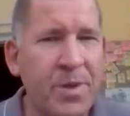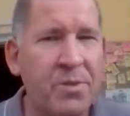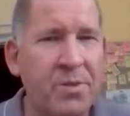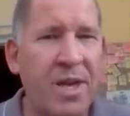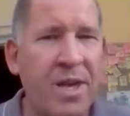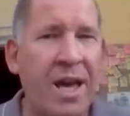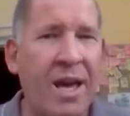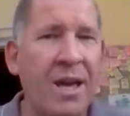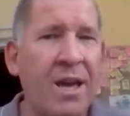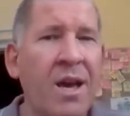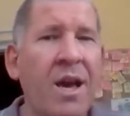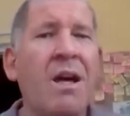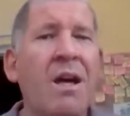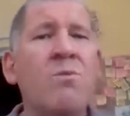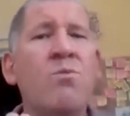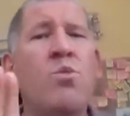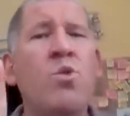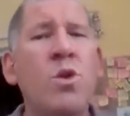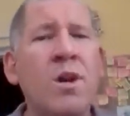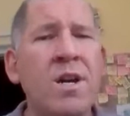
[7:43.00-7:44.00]
Okay,
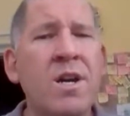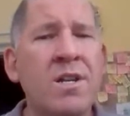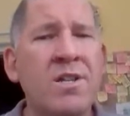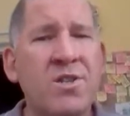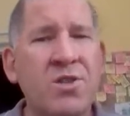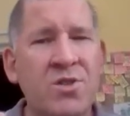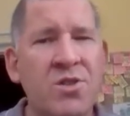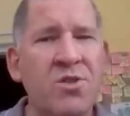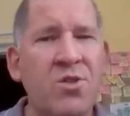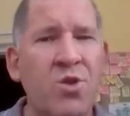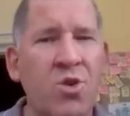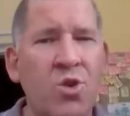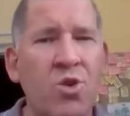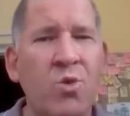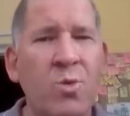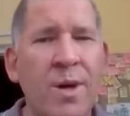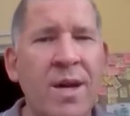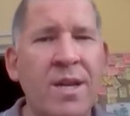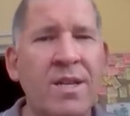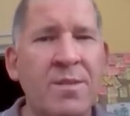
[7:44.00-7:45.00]
and work doesn't
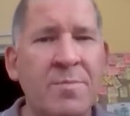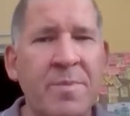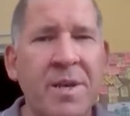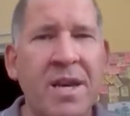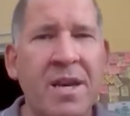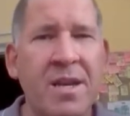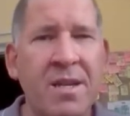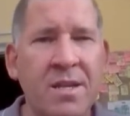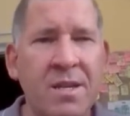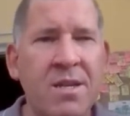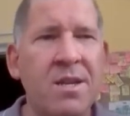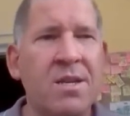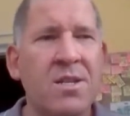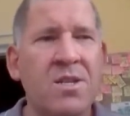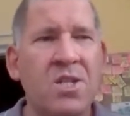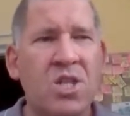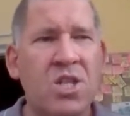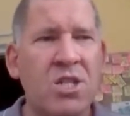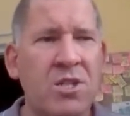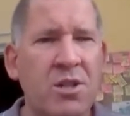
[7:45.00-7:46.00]
always mean
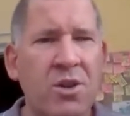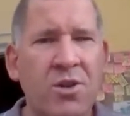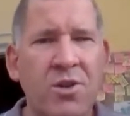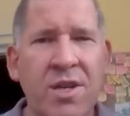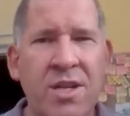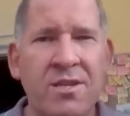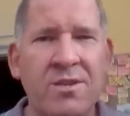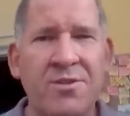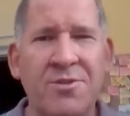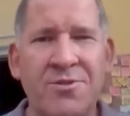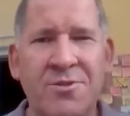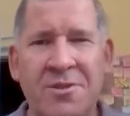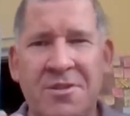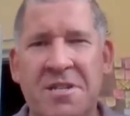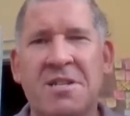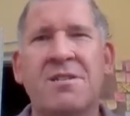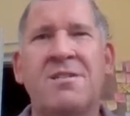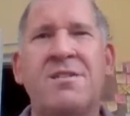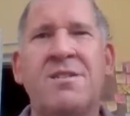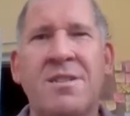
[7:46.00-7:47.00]
slogging your
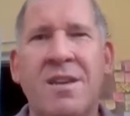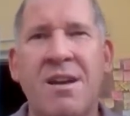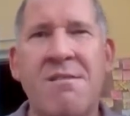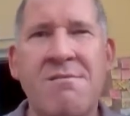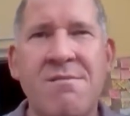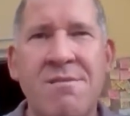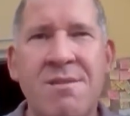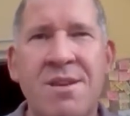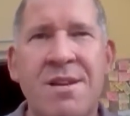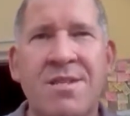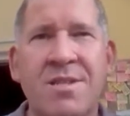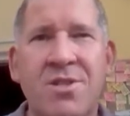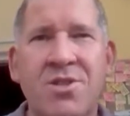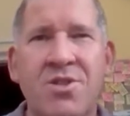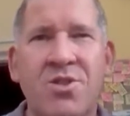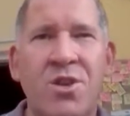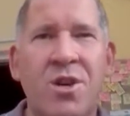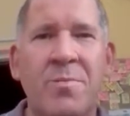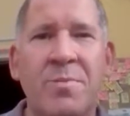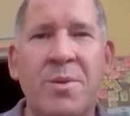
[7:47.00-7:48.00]
guts out at a
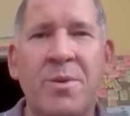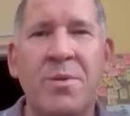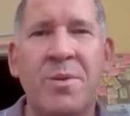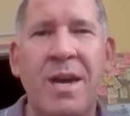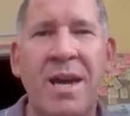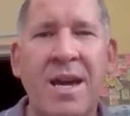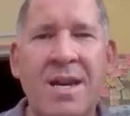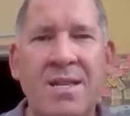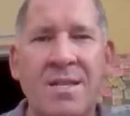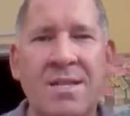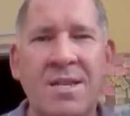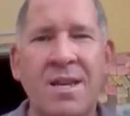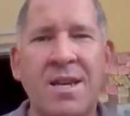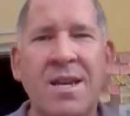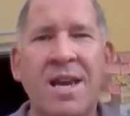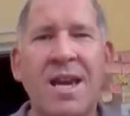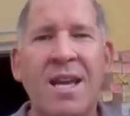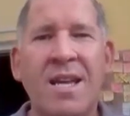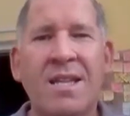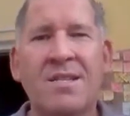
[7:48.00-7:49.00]
job you hate.
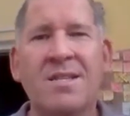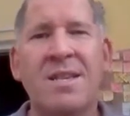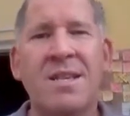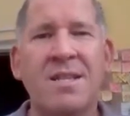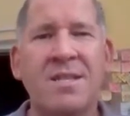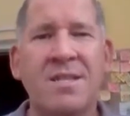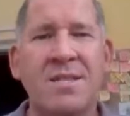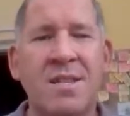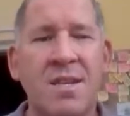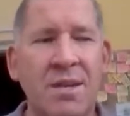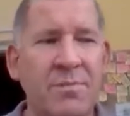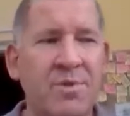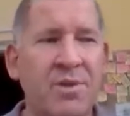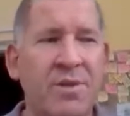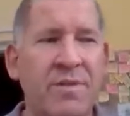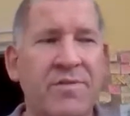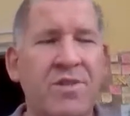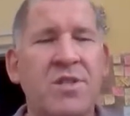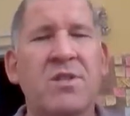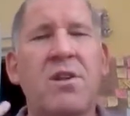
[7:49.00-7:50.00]
It's in
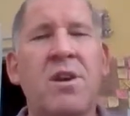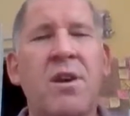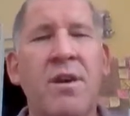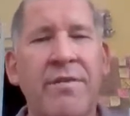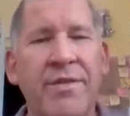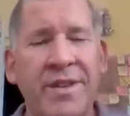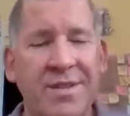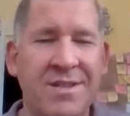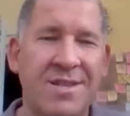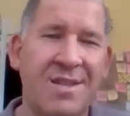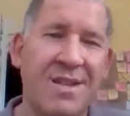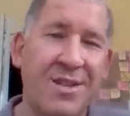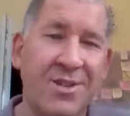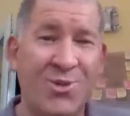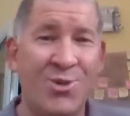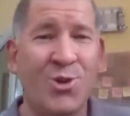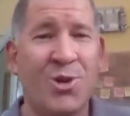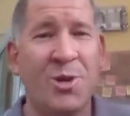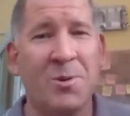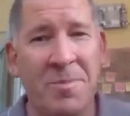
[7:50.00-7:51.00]
terms of service, and I
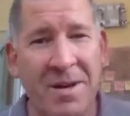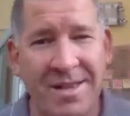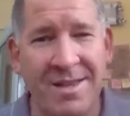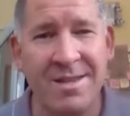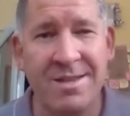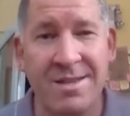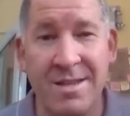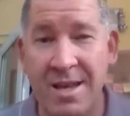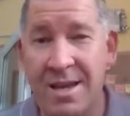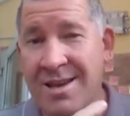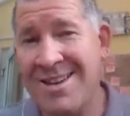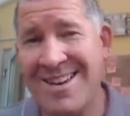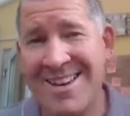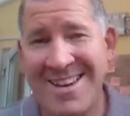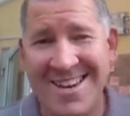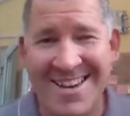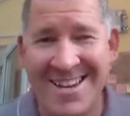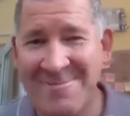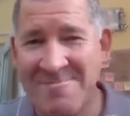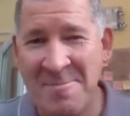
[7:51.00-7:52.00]
talk about this
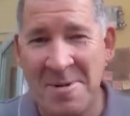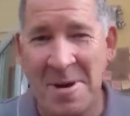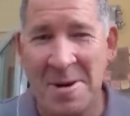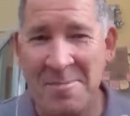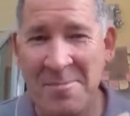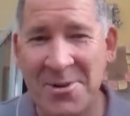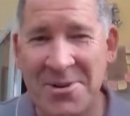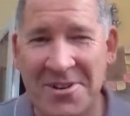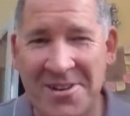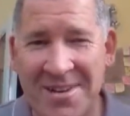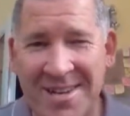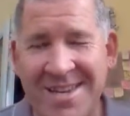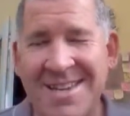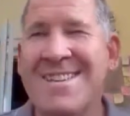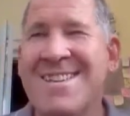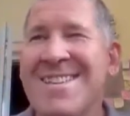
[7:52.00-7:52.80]
in my book.